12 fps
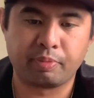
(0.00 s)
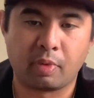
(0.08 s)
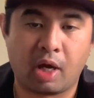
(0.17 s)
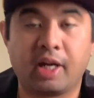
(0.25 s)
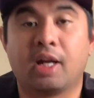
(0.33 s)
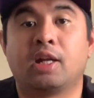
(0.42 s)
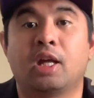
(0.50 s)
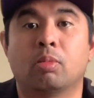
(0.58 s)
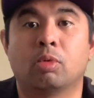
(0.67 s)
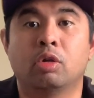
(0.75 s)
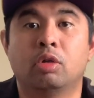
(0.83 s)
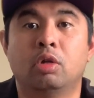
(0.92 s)
I got a
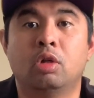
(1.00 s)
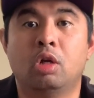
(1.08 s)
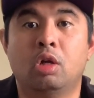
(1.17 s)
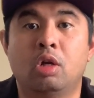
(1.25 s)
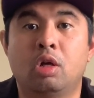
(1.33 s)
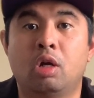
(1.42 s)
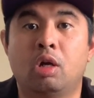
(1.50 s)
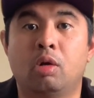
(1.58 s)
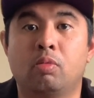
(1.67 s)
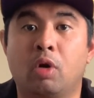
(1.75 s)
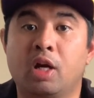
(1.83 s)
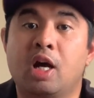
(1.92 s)
camera.
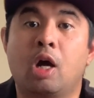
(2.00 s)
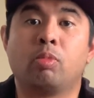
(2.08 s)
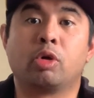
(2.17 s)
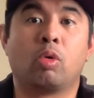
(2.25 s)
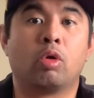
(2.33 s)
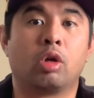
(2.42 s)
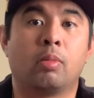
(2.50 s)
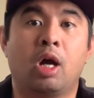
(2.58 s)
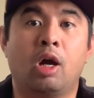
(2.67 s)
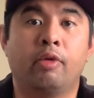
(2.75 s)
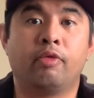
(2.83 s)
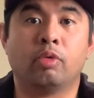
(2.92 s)
Right now I'm recording on
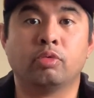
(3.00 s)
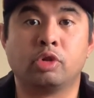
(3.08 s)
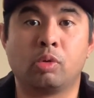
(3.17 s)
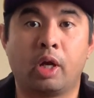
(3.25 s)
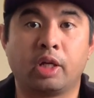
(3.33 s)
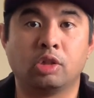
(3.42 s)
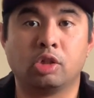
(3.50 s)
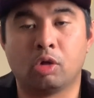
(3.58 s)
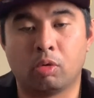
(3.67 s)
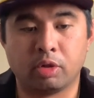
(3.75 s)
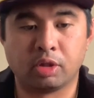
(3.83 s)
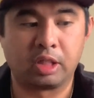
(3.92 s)
my iPhone so I can
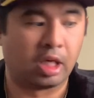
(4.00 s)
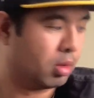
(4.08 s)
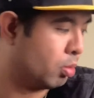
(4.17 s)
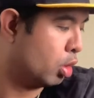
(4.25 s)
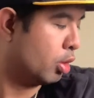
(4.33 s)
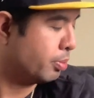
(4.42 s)
show this camera.